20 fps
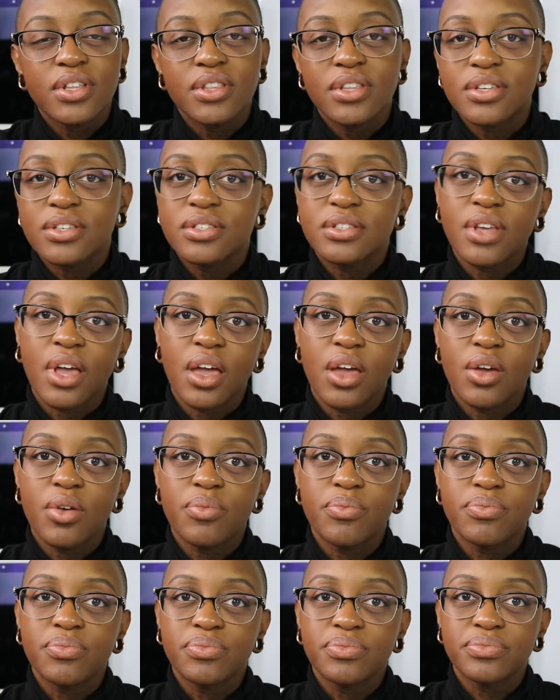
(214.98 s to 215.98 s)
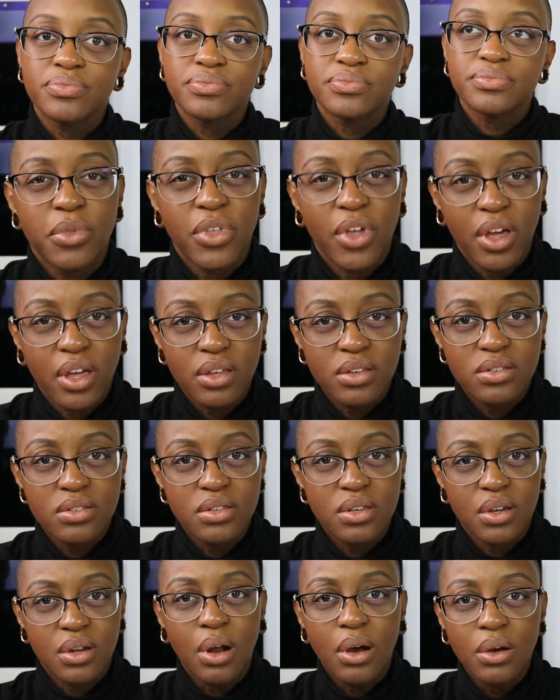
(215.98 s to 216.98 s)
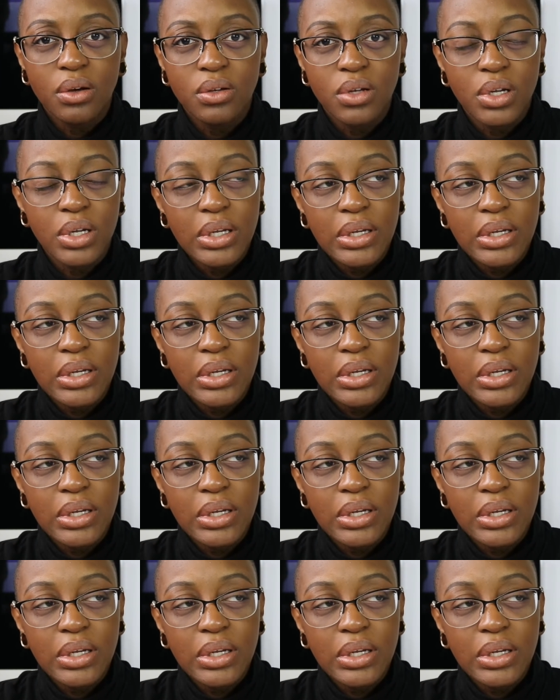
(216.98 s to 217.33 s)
the same things, you know?